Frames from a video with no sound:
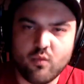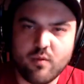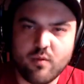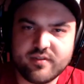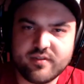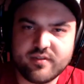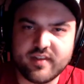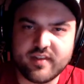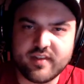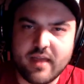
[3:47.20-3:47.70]

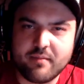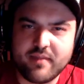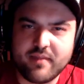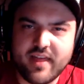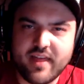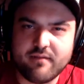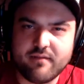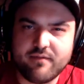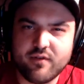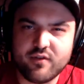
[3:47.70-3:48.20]
was the name of
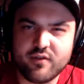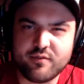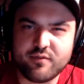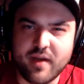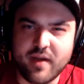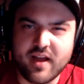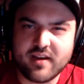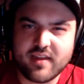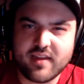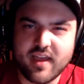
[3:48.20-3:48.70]
that first
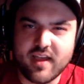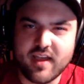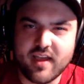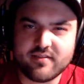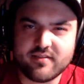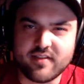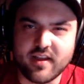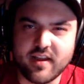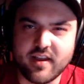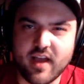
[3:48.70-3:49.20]

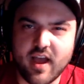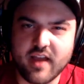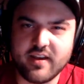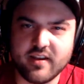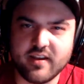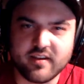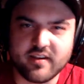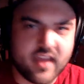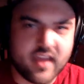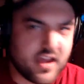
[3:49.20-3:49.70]
podcast? I
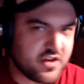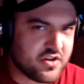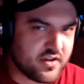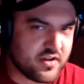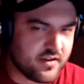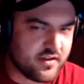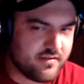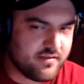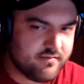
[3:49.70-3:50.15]
didn't catch it.